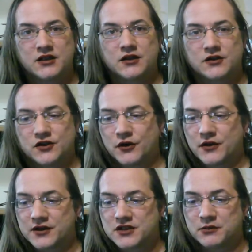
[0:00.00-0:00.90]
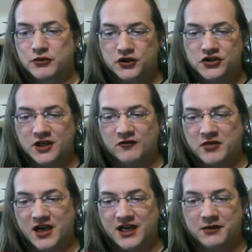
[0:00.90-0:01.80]
so there's the bookshelf
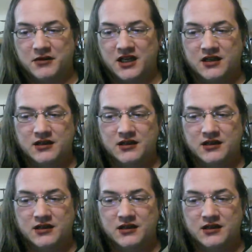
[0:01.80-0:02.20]
behind me